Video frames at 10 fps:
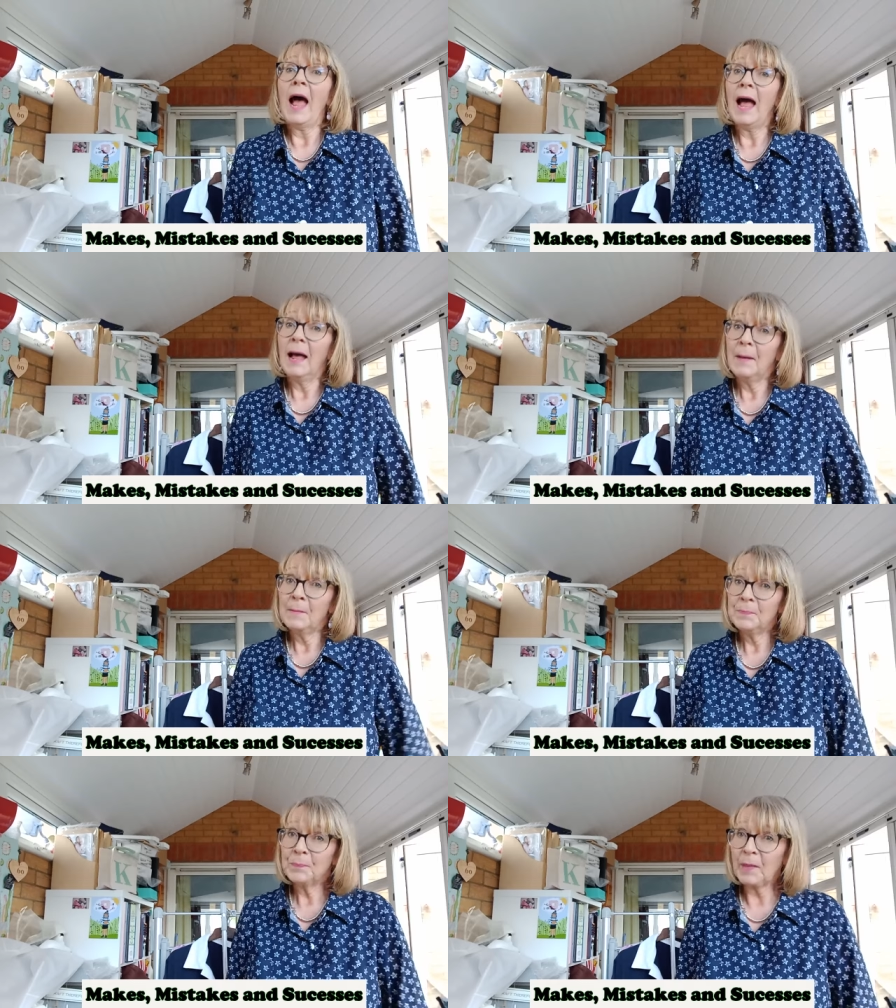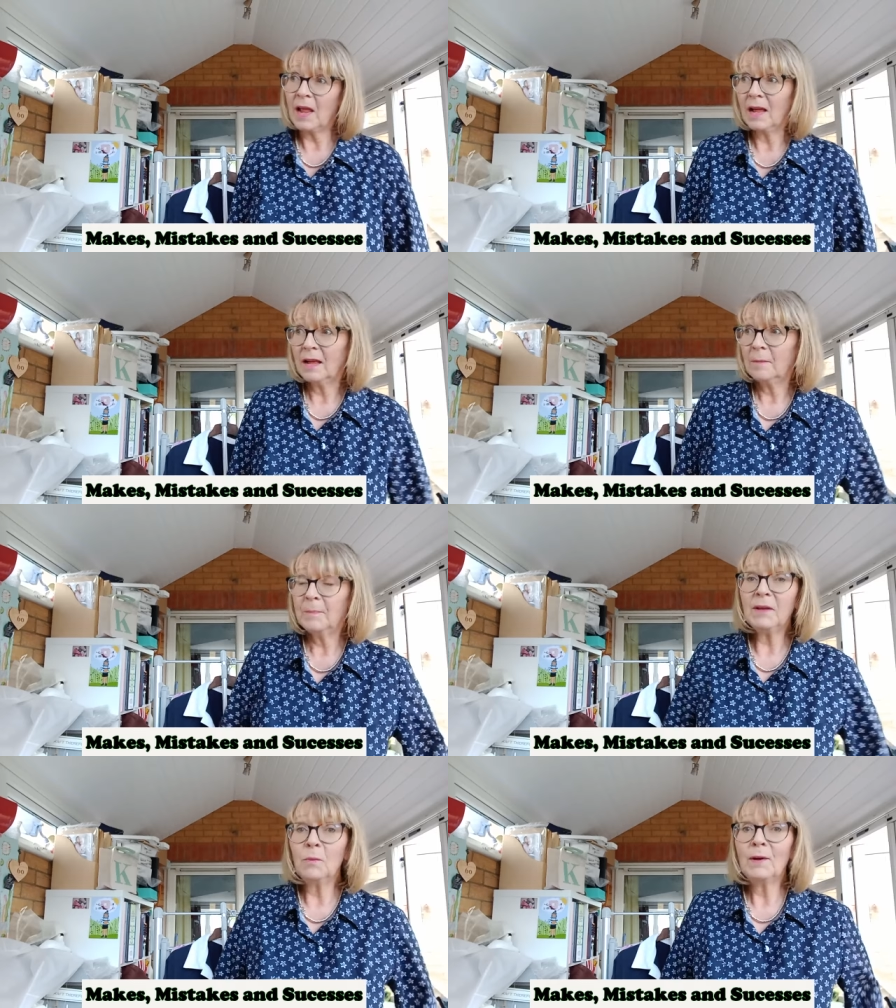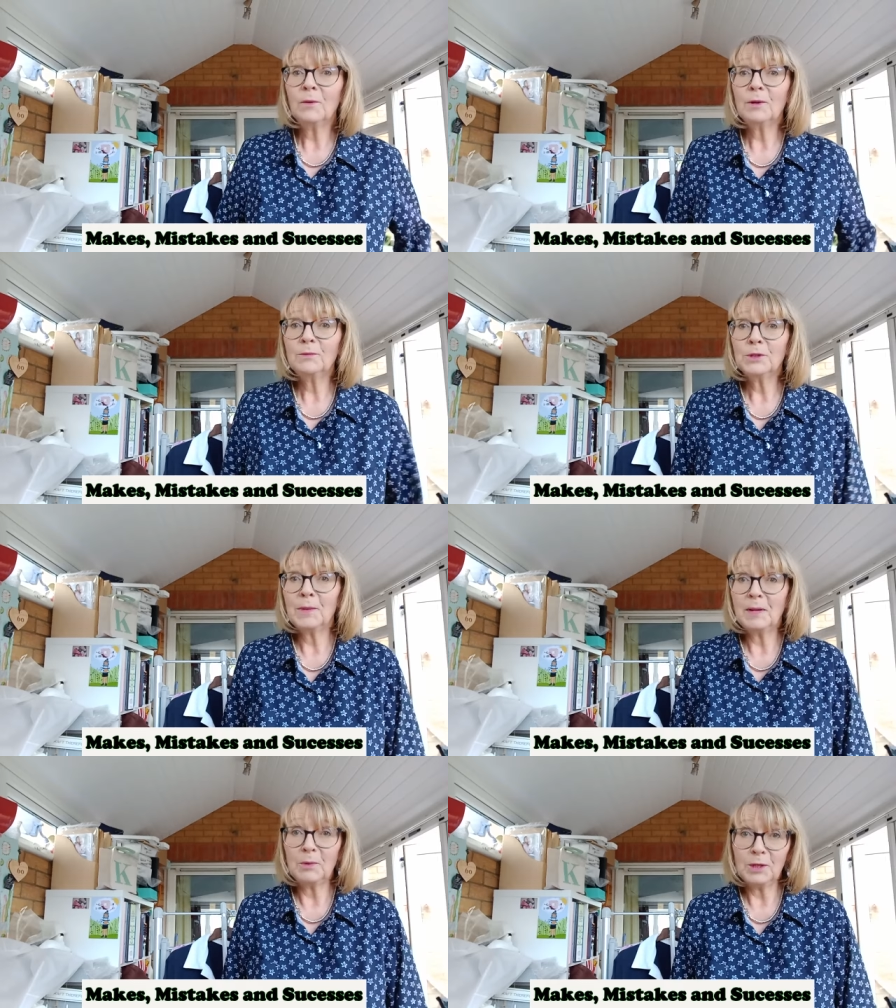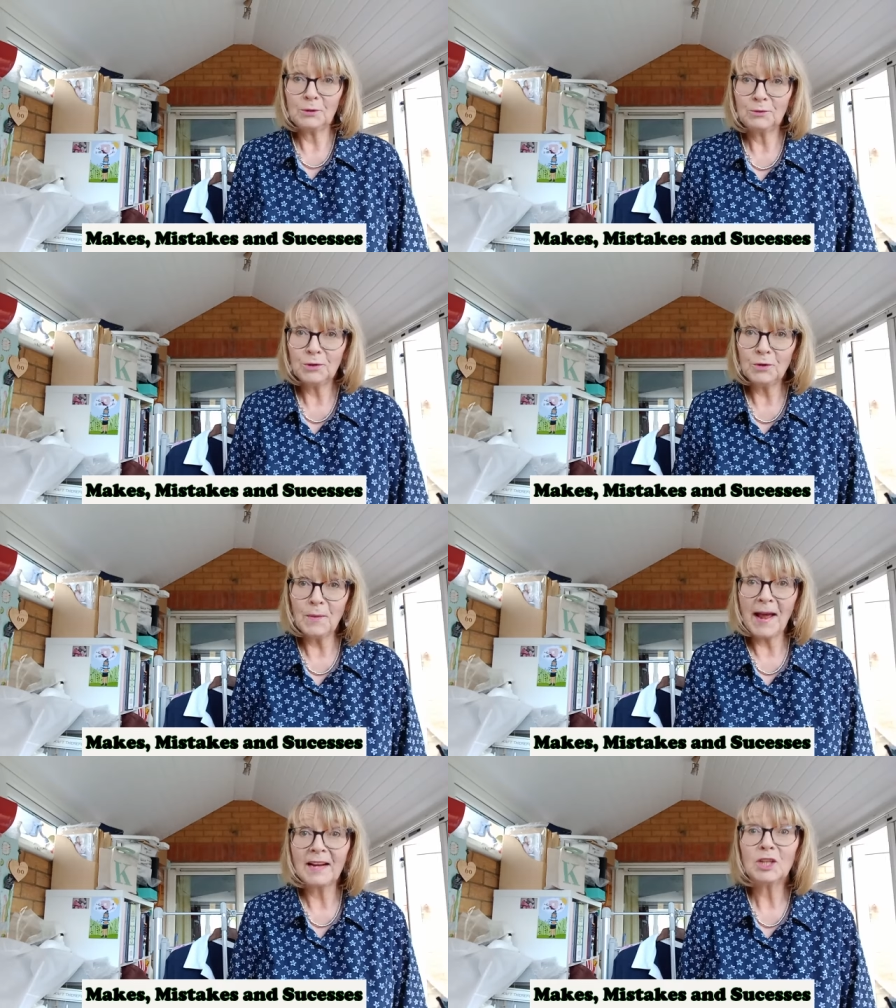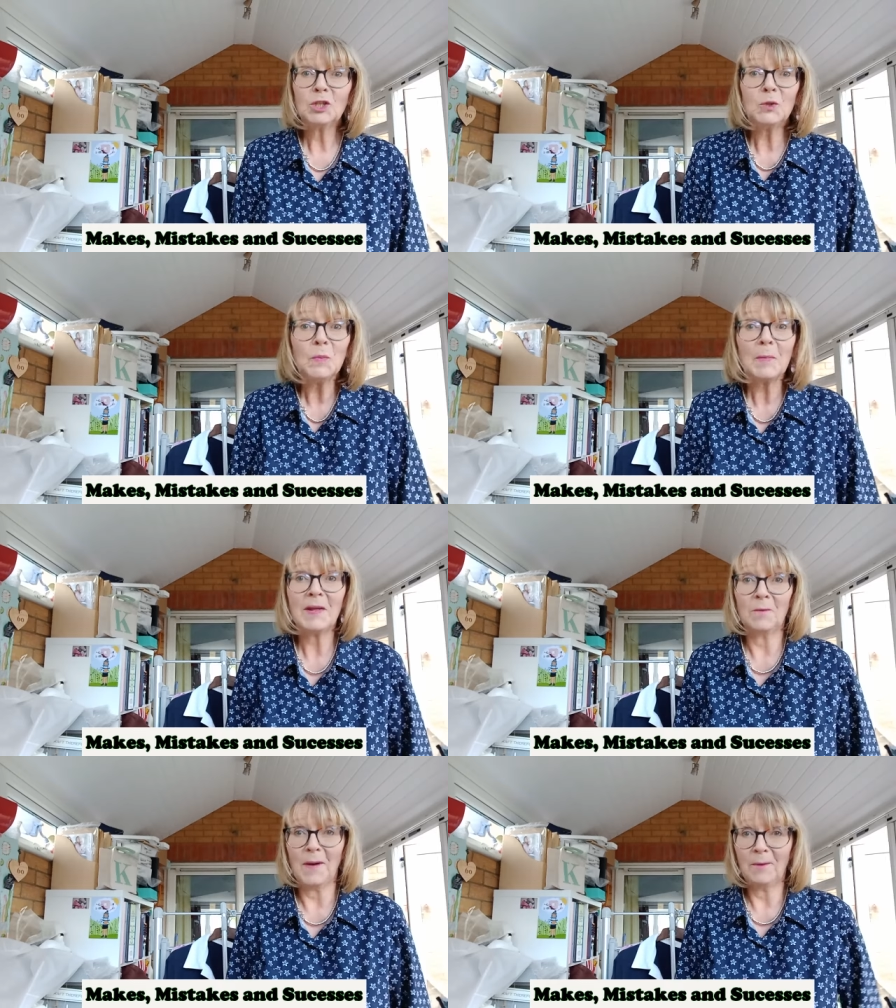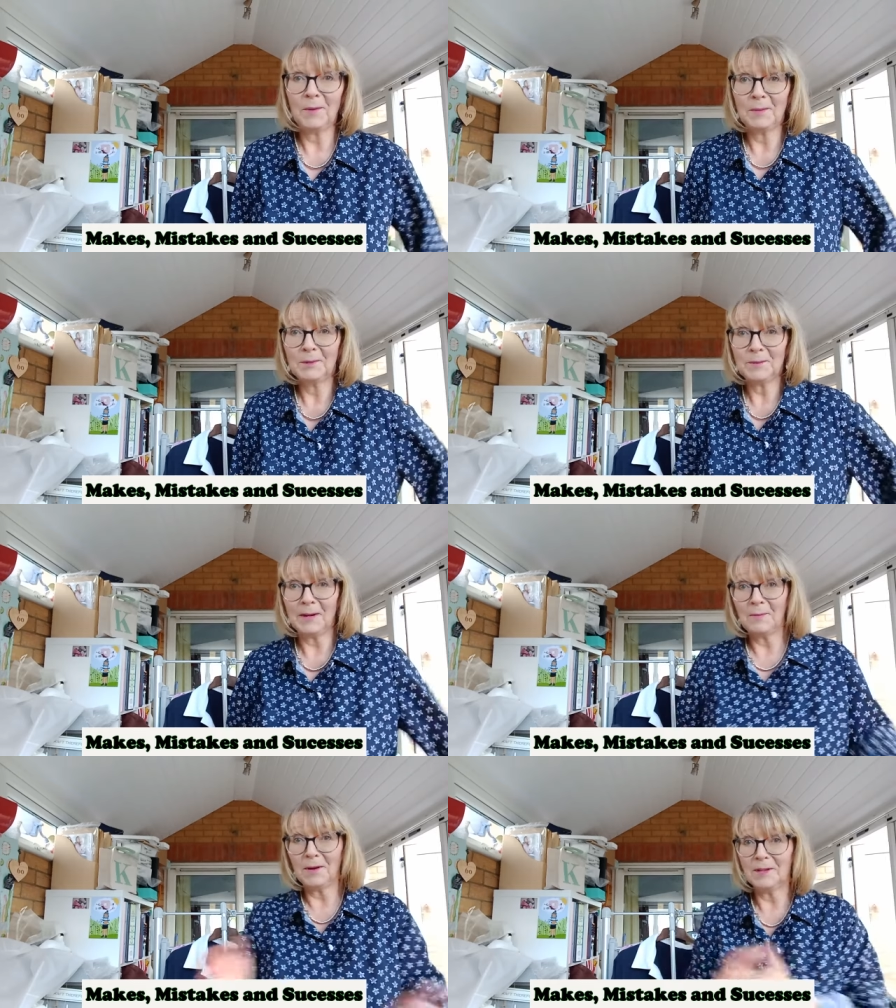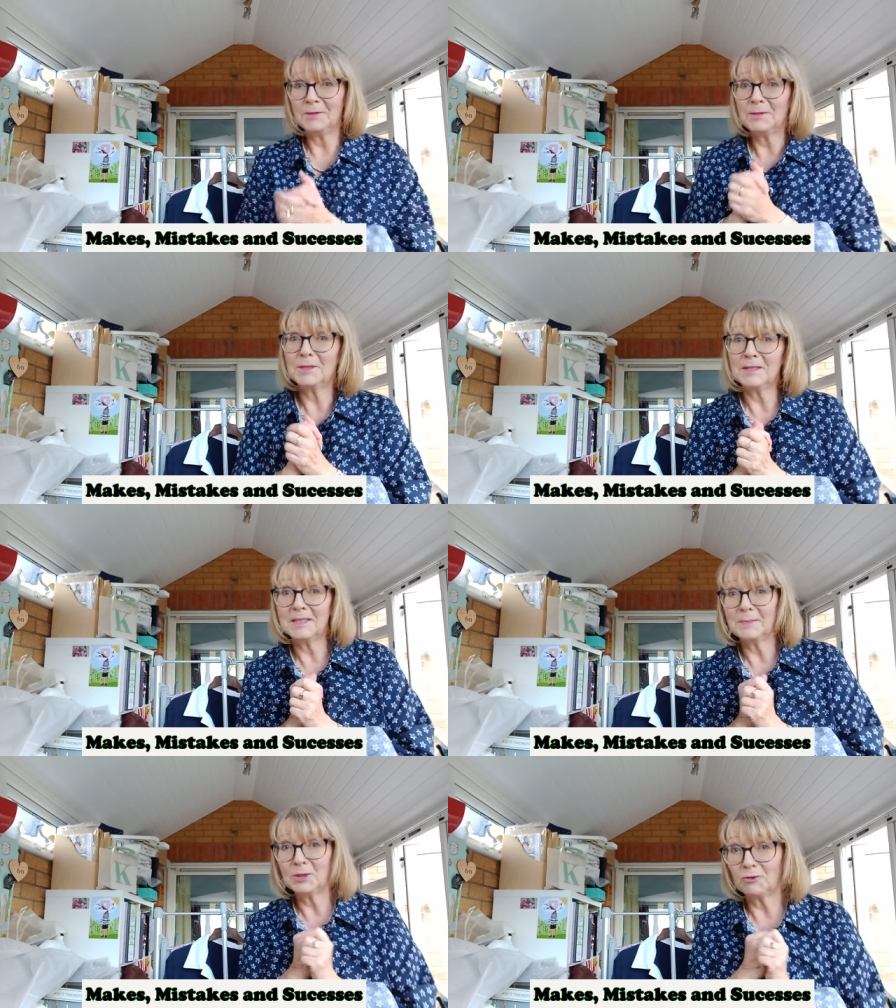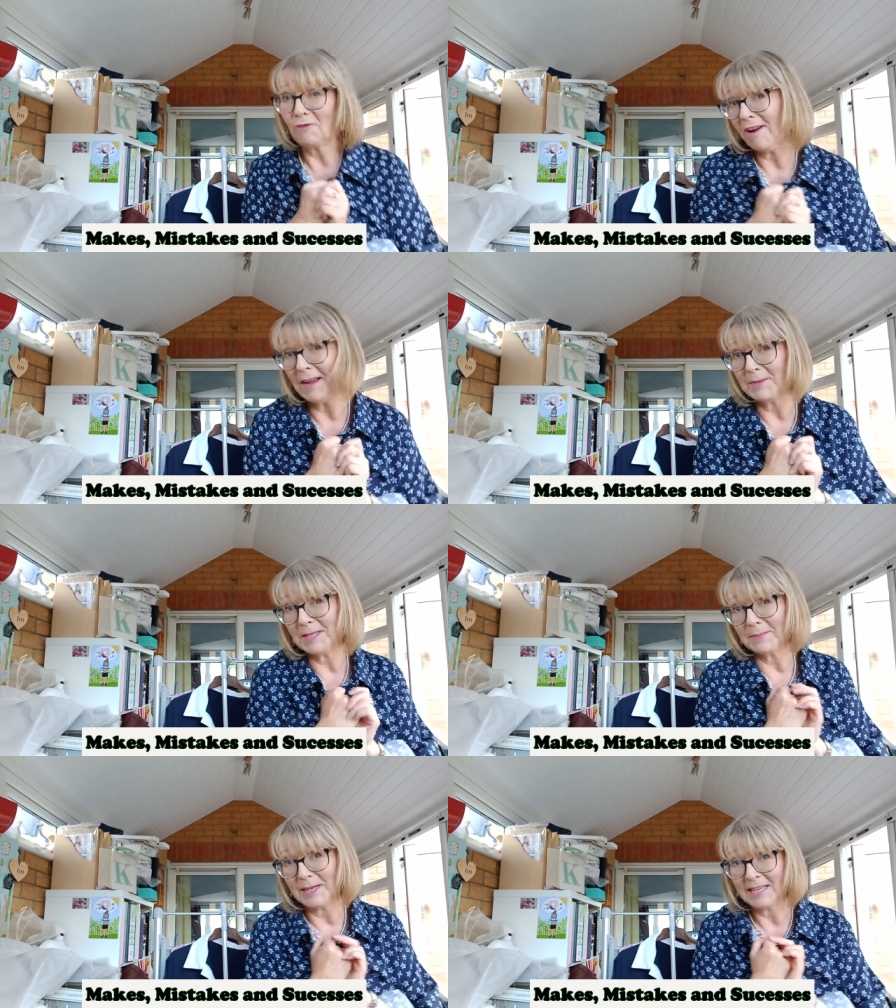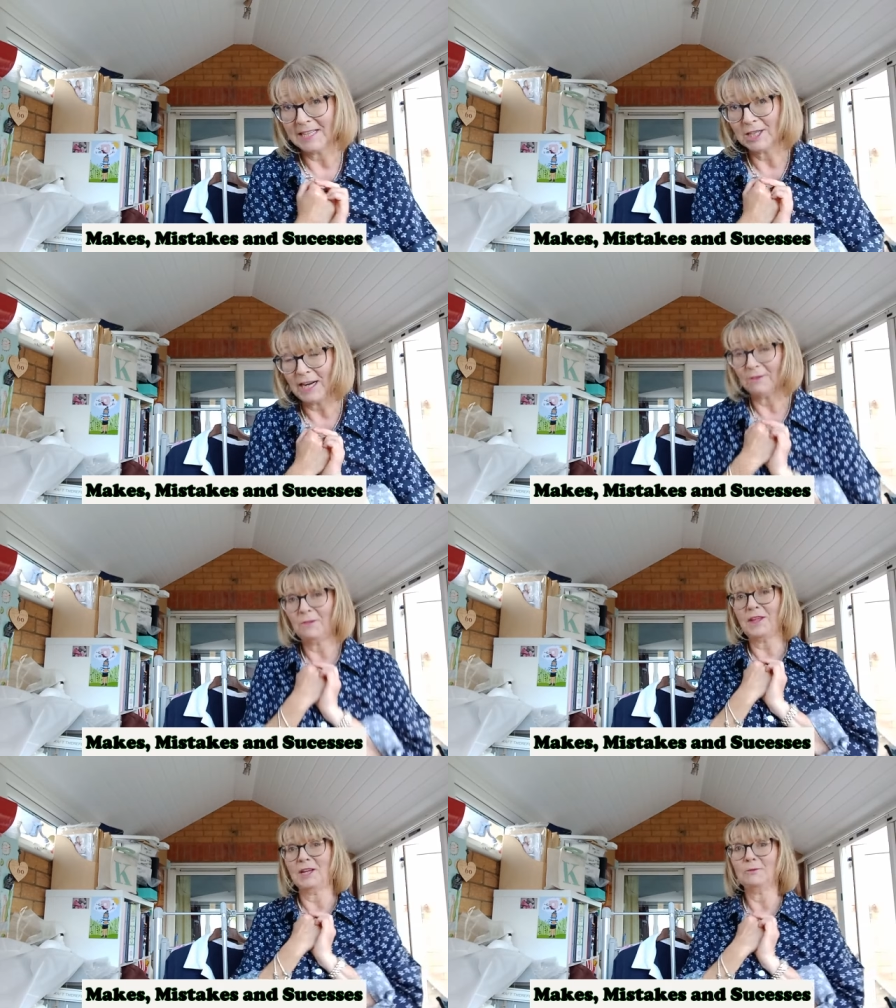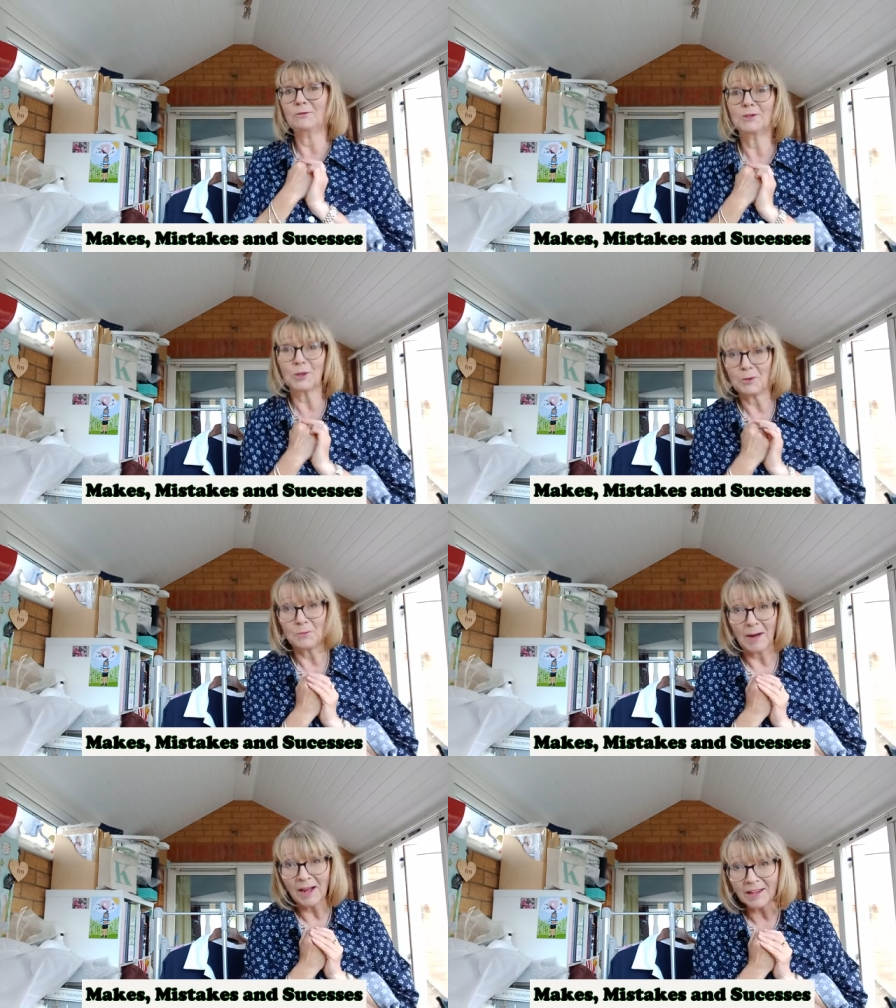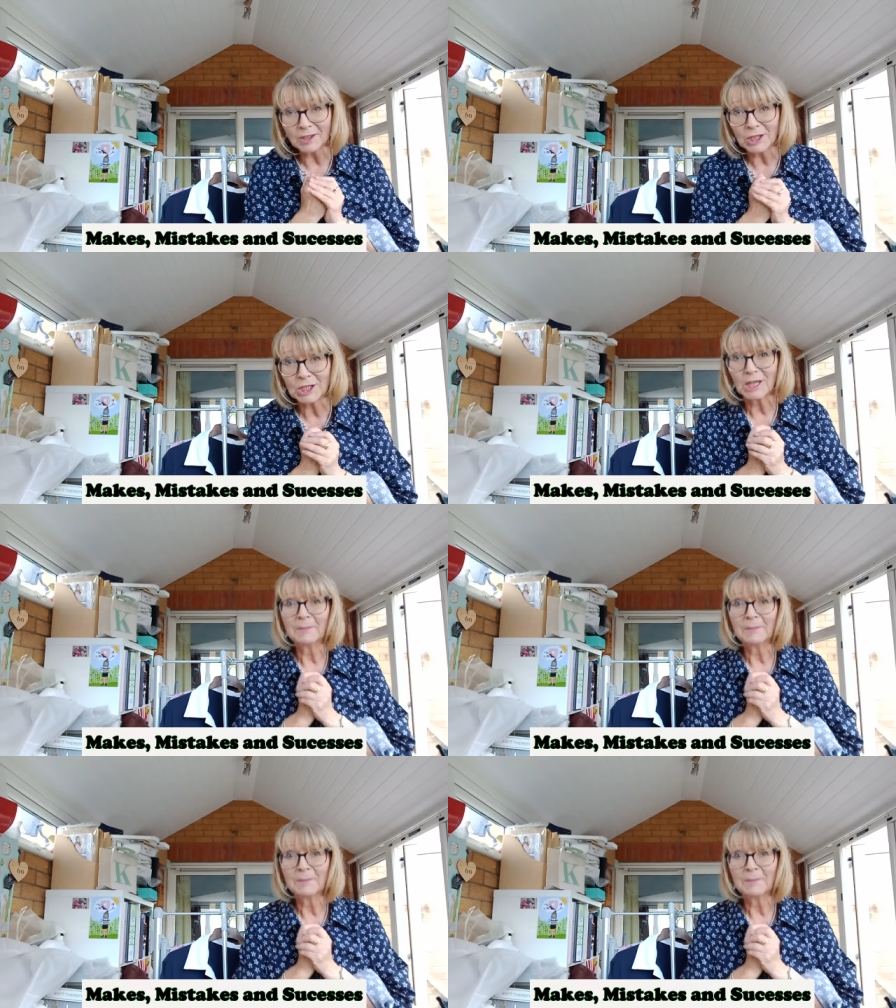A big welcome to anybody who's new and a super big welcome to anyone who's subscribed to my little channel. Thank you so much.